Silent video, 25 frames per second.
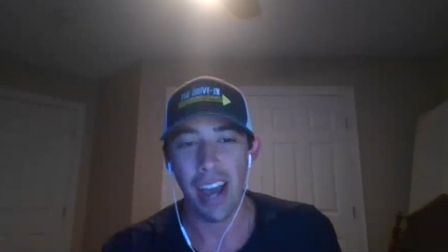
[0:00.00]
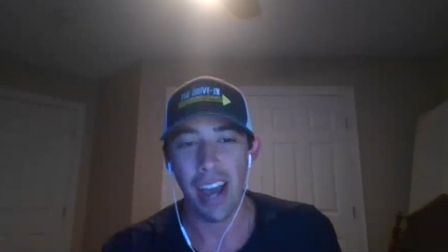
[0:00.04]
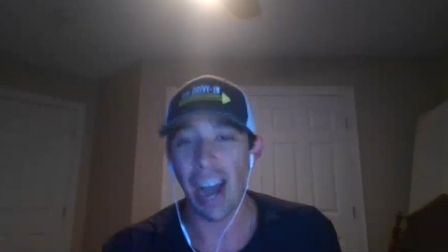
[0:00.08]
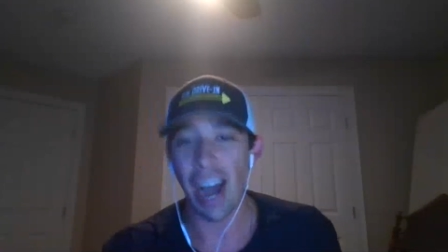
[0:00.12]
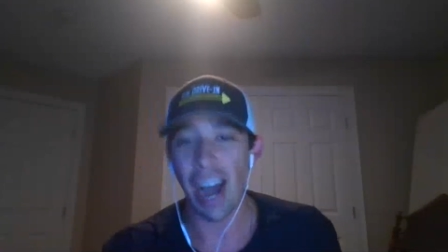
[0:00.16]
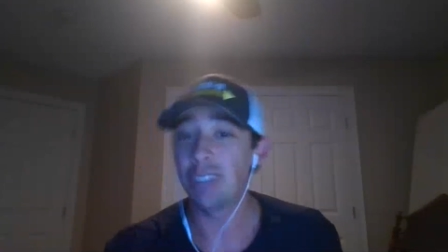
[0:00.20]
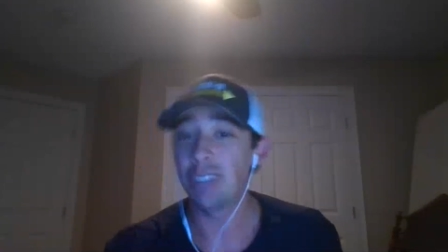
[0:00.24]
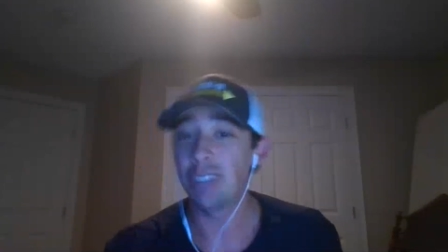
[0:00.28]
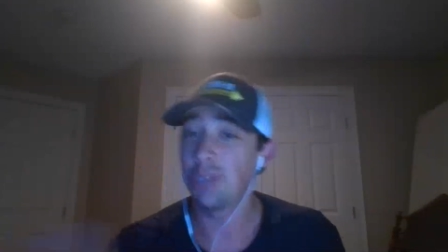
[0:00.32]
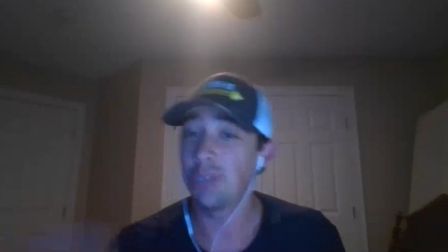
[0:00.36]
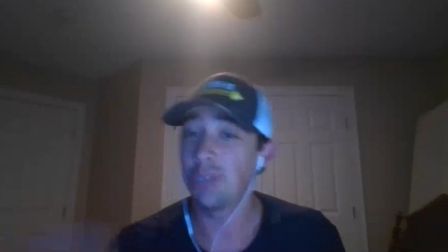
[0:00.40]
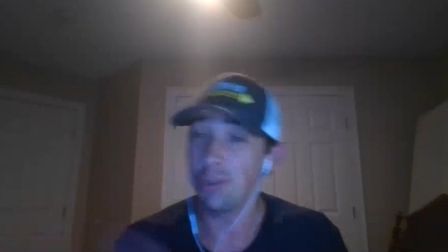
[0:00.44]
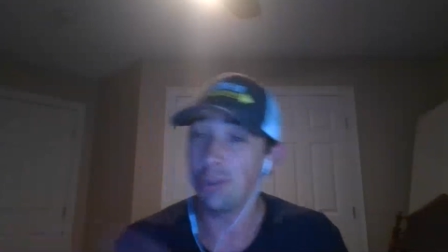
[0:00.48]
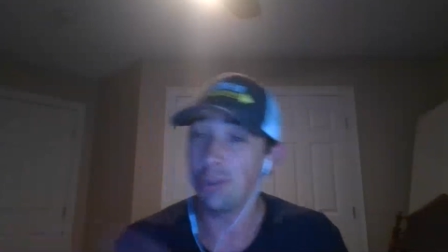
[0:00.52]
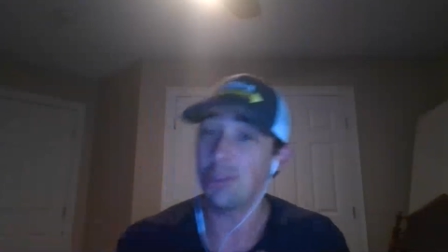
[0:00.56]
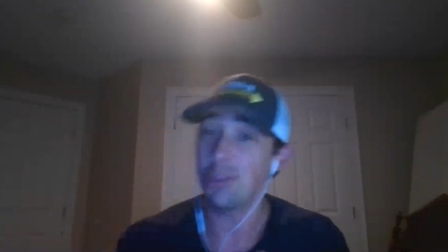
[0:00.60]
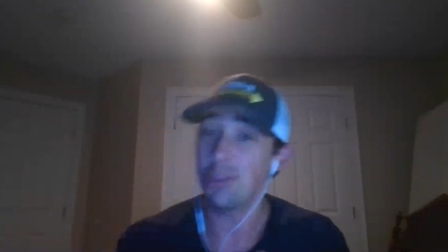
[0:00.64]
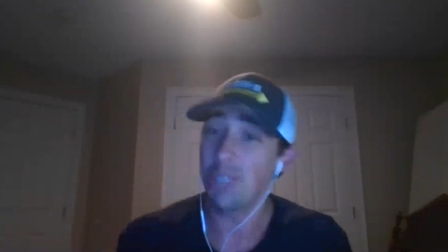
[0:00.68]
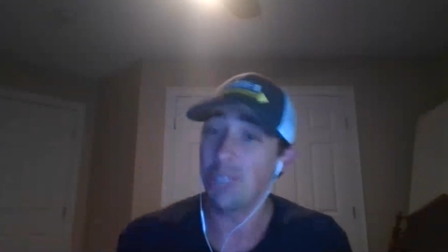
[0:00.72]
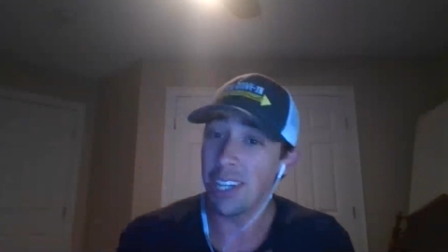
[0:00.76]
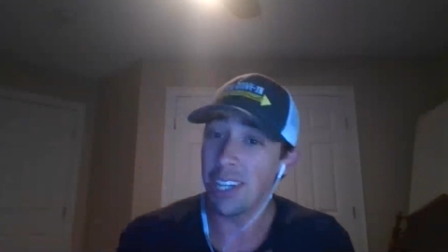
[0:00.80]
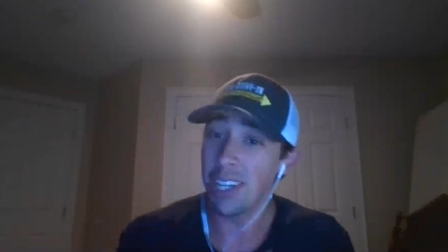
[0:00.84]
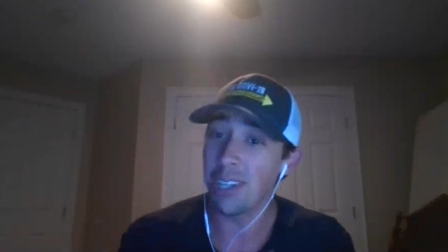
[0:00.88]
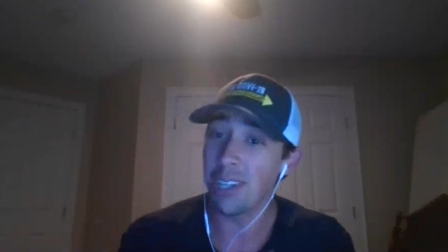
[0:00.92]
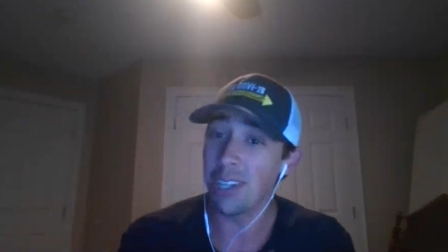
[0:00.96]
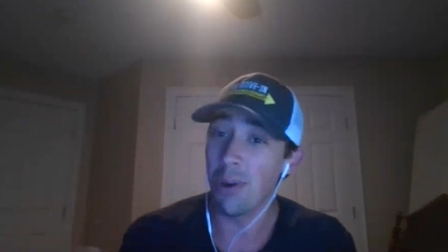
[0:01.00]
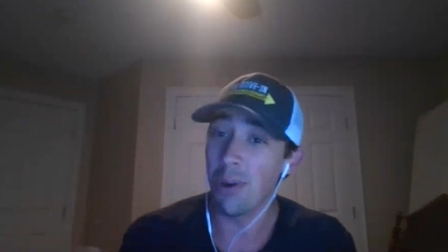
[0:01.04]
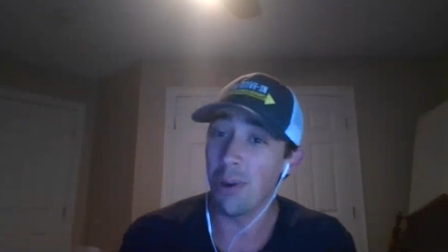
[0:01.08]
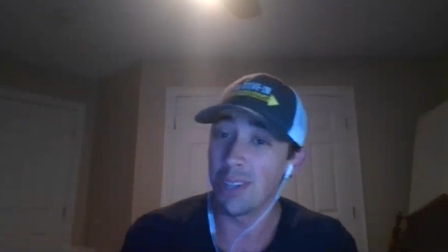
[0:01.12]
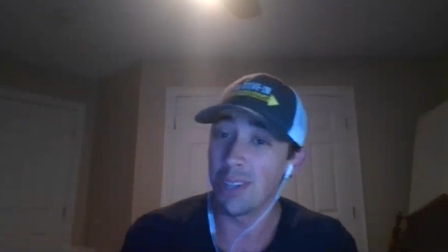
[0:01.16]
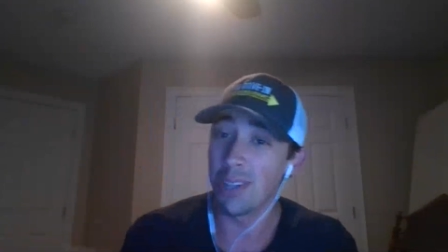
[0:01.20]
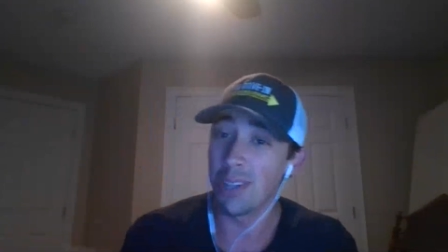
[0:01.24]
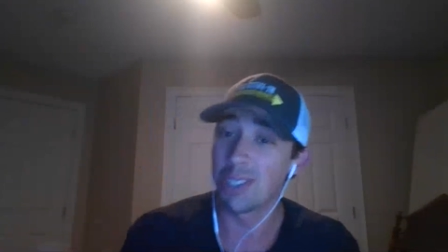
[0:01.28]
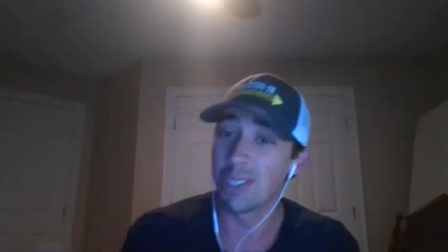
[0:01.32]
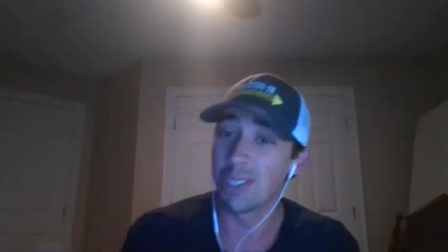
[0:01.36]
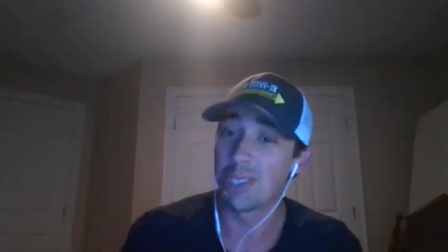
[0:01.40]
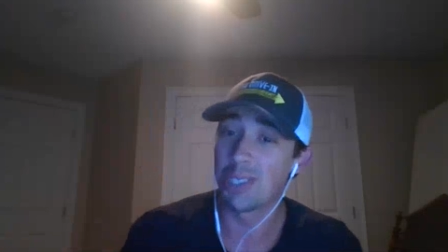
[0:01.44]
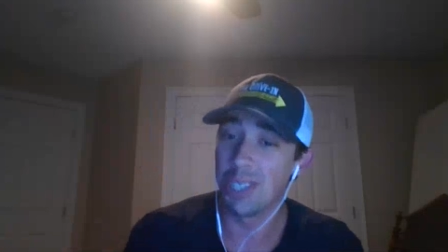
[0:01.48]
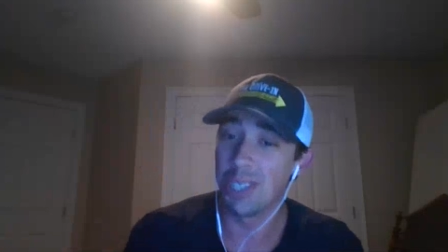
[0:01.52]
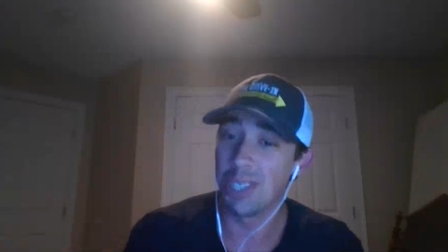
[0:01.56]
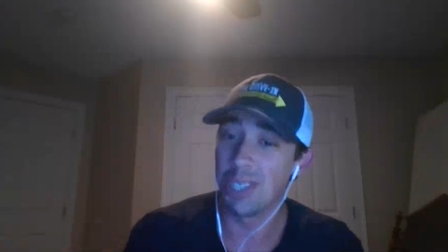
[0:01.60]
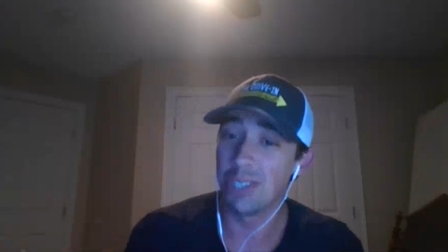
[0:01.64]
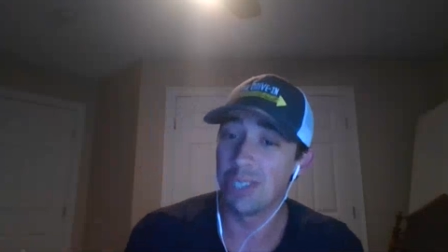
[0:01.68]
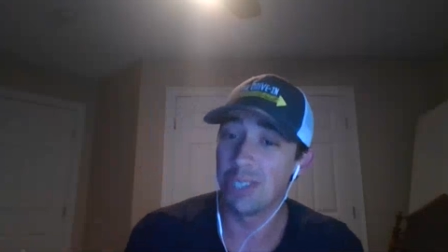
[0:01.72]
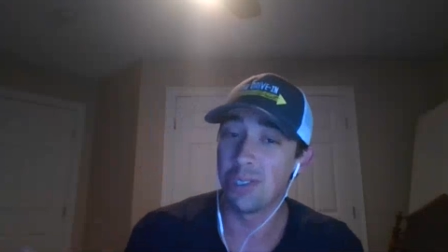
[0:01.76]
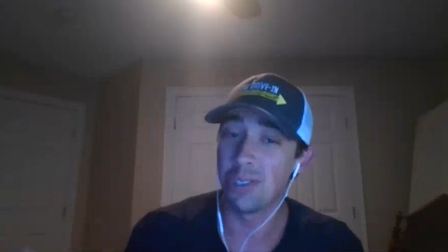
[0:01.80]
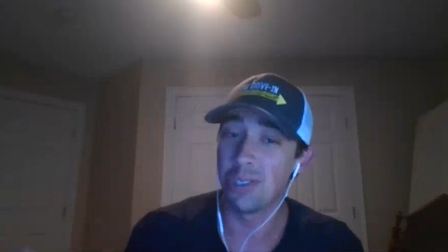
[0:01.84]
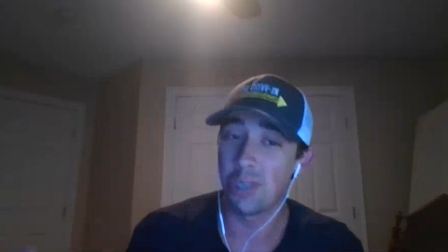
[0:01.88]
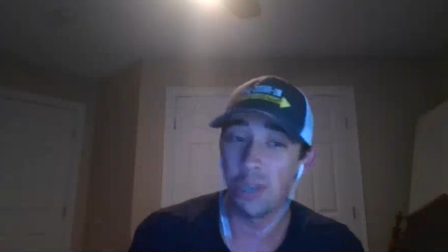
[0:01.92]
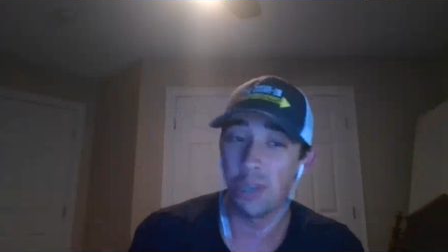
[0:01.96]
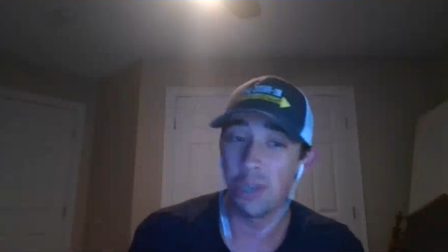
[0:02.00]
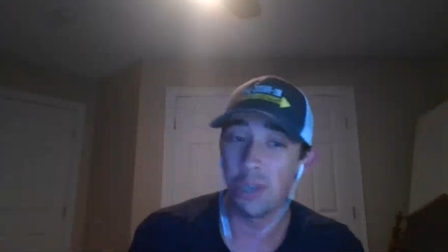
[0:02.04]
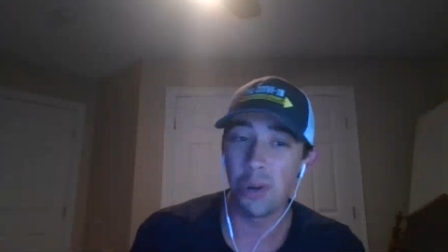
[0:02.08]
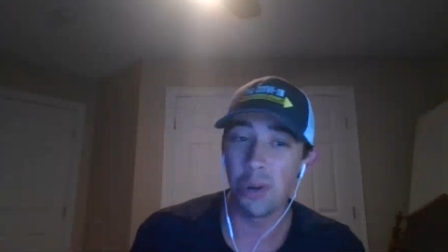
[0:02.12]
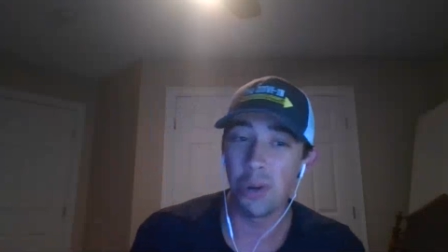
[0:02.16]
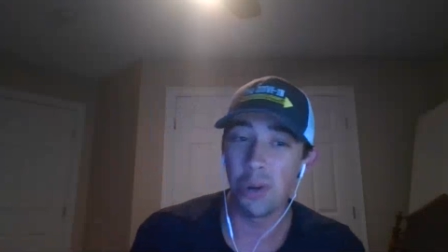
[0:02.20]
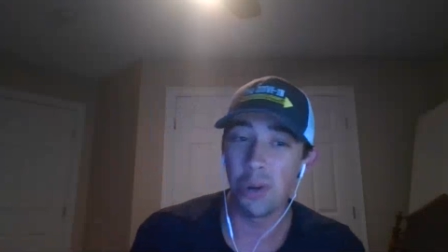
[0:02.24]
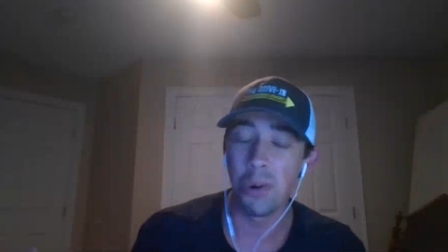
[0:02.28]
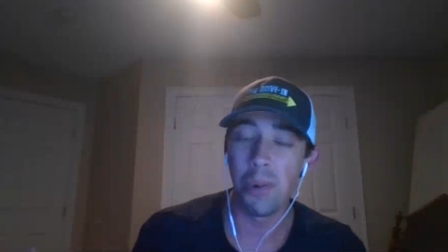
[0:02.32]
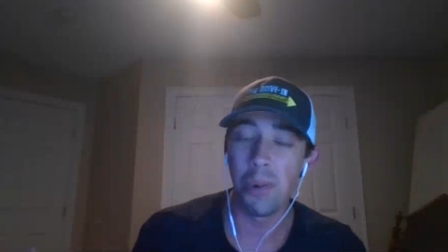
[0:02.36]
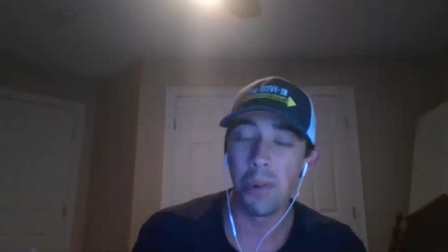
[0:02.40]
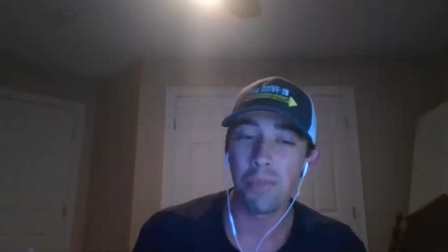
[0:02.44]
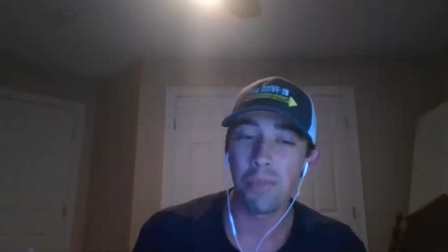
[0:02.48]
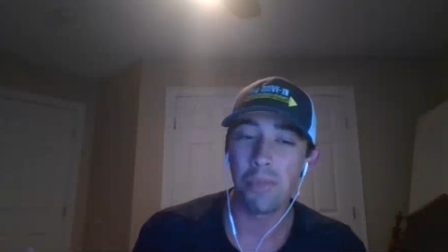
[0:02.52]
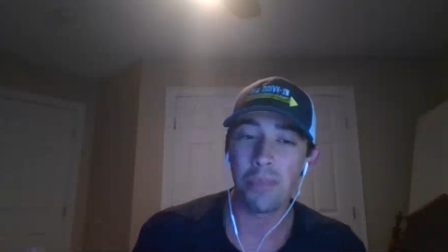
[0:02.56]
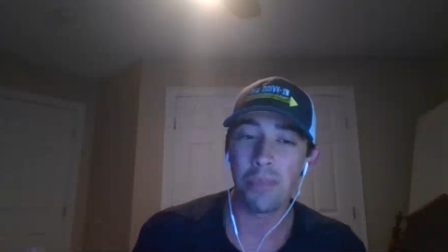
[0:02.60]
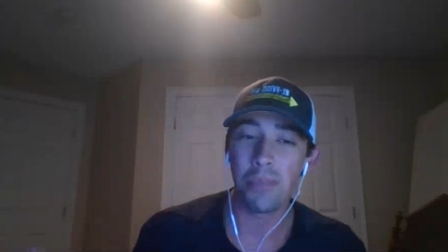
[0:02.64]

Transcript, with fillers: I do think going into season two,